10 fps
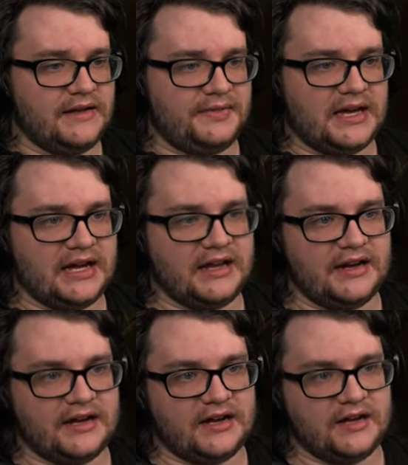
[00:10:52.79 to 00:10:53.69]
that,
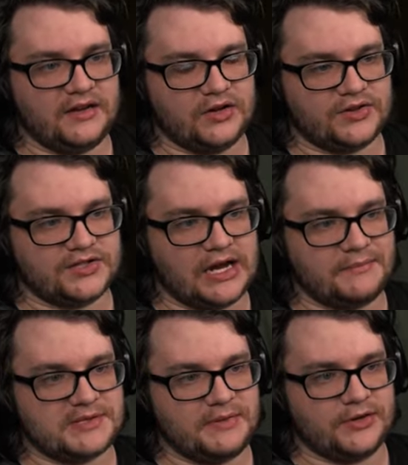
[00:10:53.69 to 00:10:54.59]
uh, you know, the top
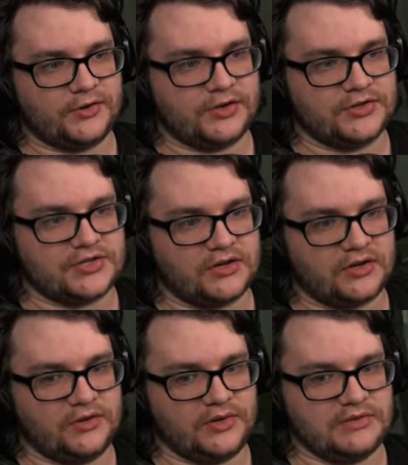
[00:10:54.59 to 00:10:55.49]
speedrunners are
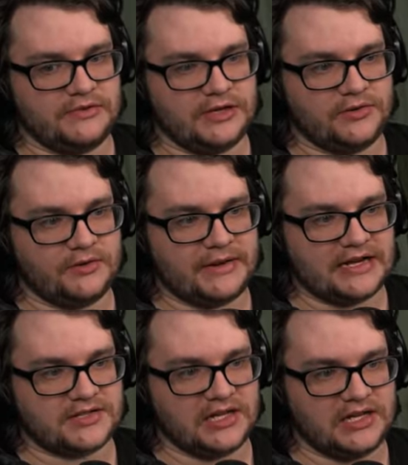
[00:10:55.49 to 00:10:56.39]
going to be doing a
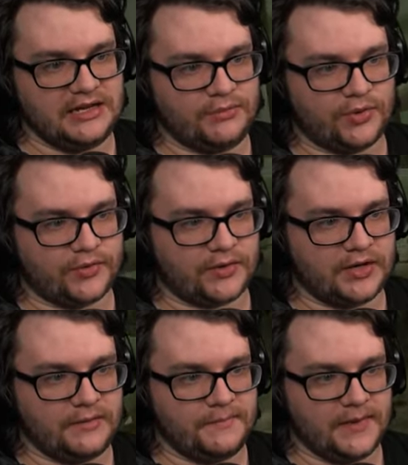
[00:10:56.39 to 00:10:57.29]
mouse and keyboard
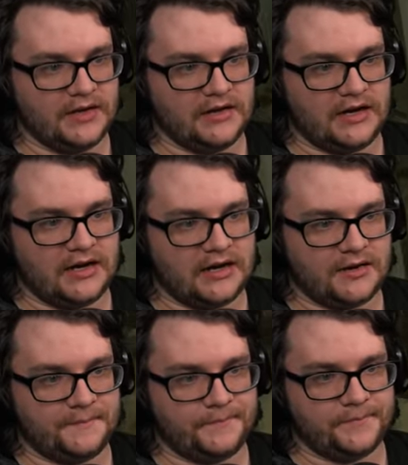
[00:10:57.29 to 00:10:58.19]
run.
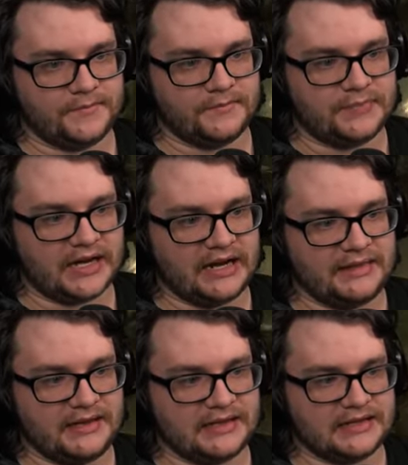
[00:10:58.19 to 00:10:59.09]
Um, but I
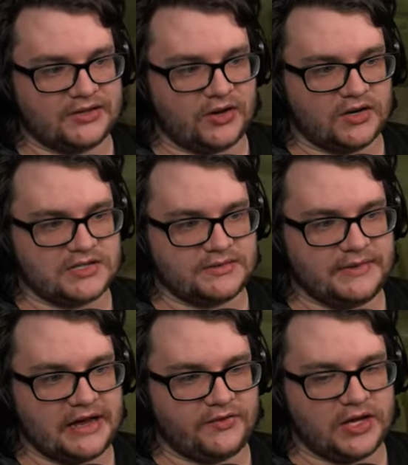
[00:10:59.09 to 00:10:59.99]
think that there are some
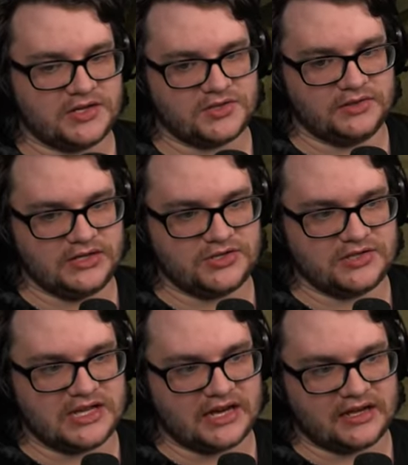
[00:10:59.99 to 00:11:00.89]
navigational issues
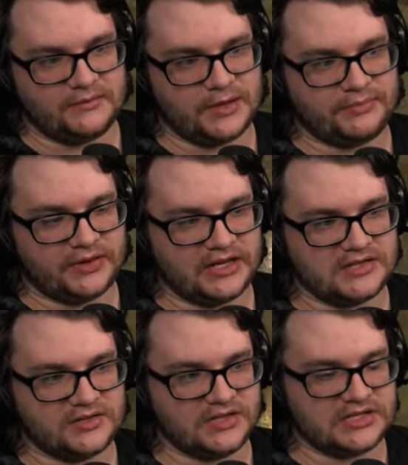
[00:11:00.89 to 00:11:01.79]
that come into play.
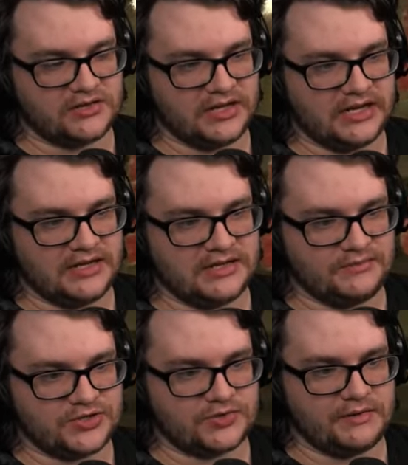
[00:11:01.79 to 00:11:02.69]
So let's go ahead and
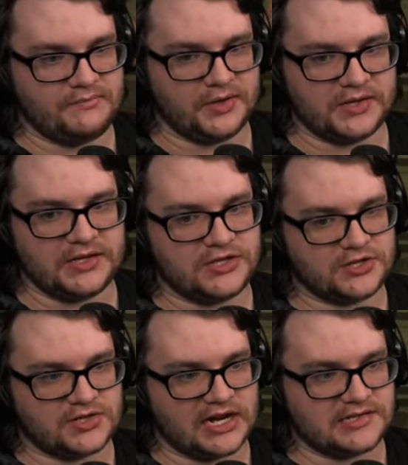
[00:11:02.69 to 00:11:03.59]
demonstrate both of these
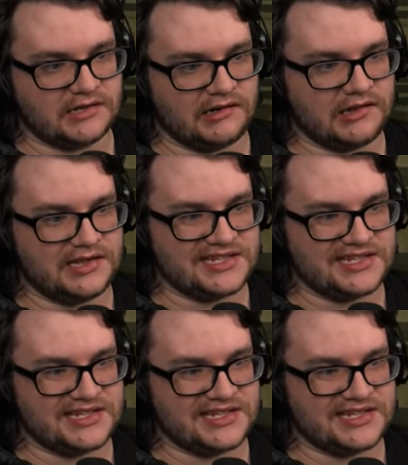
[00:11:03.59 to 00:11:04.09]
strats on the